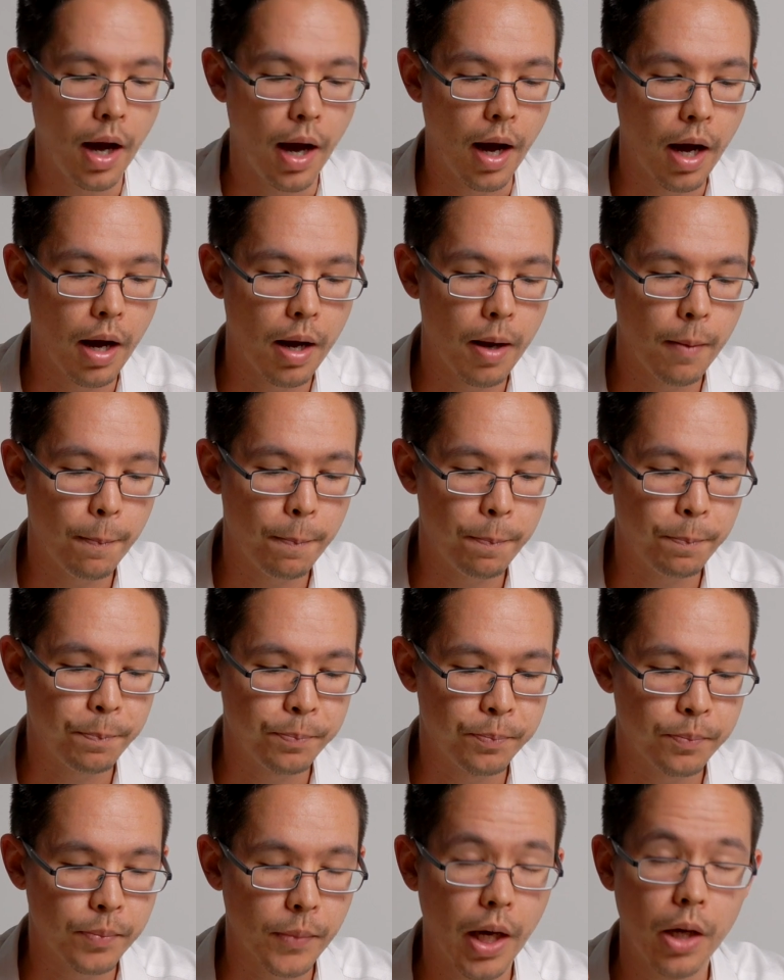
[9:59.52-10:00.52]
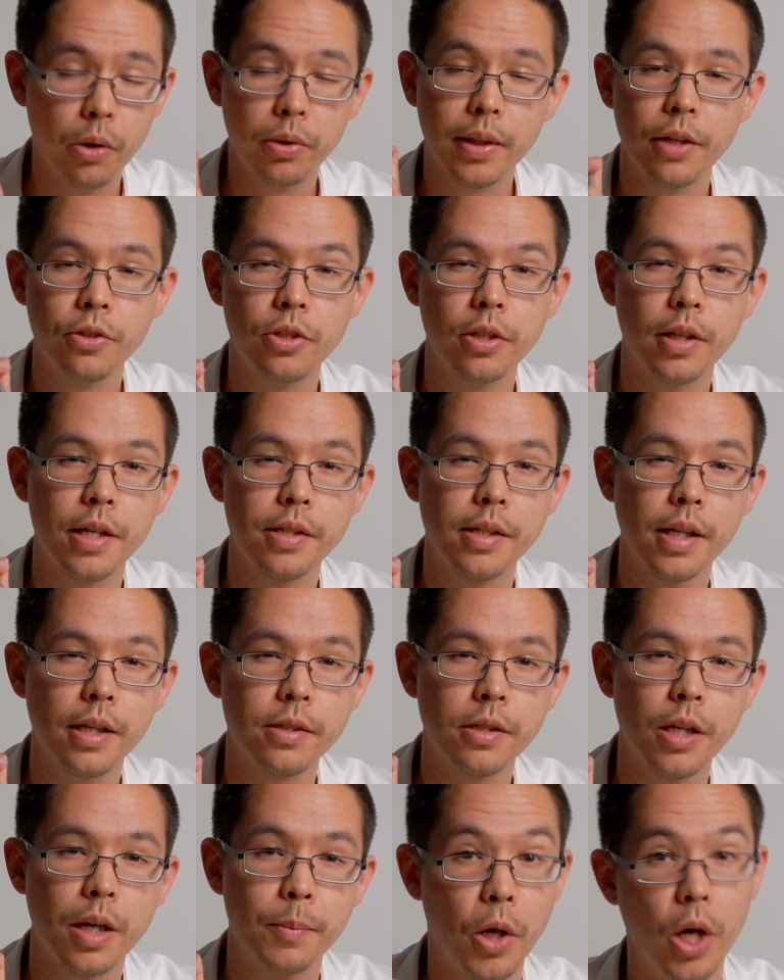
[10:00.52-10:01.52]
Um, I'll catch you guys
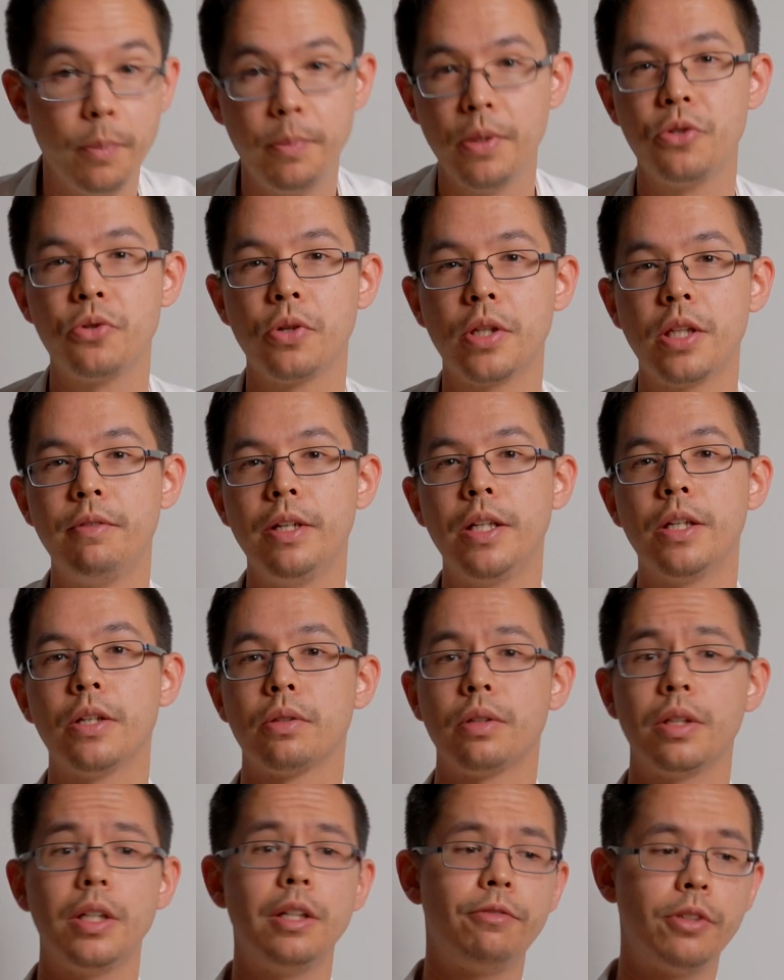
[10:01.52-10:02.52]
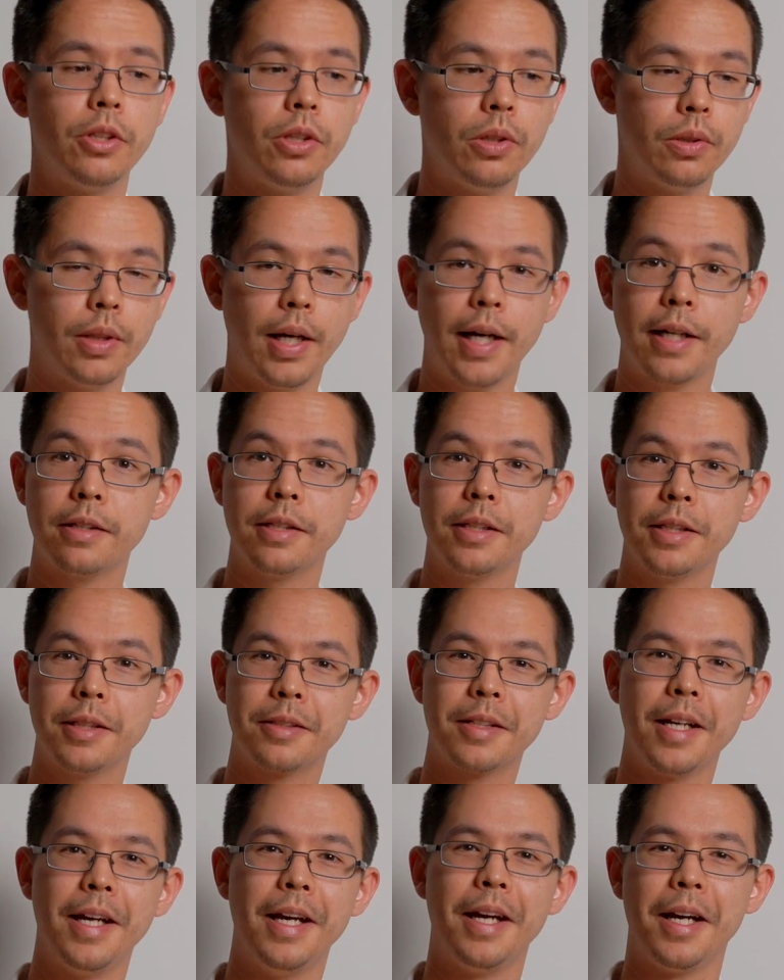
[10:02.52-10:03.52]
next time. I hope you enjoyed the video. If you liked
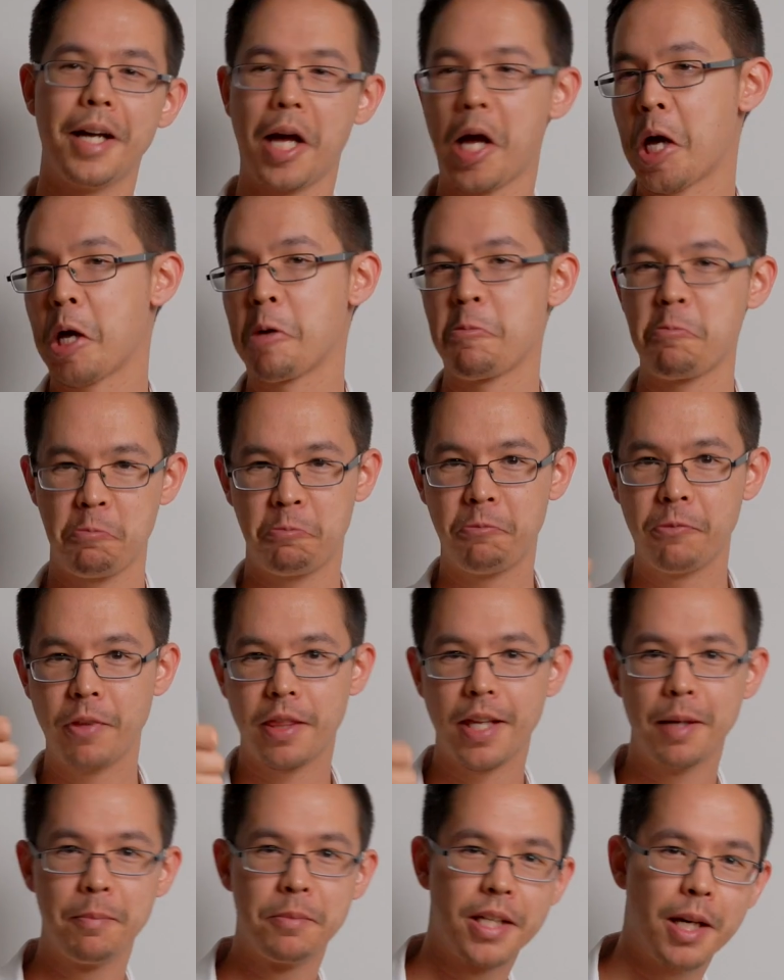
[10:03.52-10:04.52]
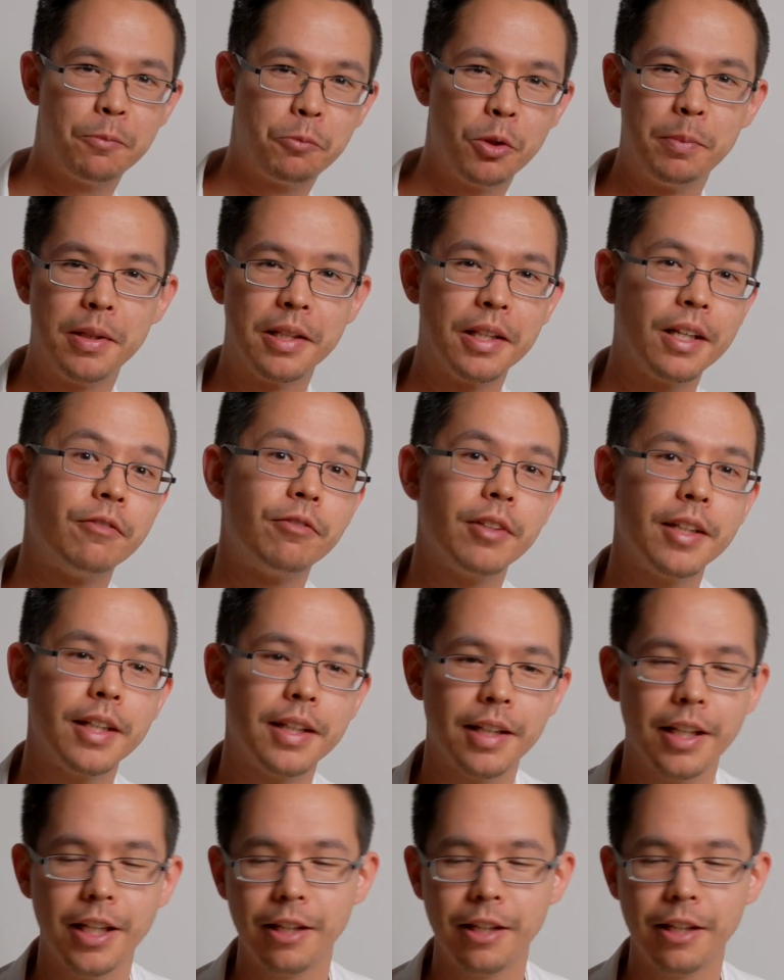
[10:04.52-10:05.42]
it, uh, thumbs up would be lovely.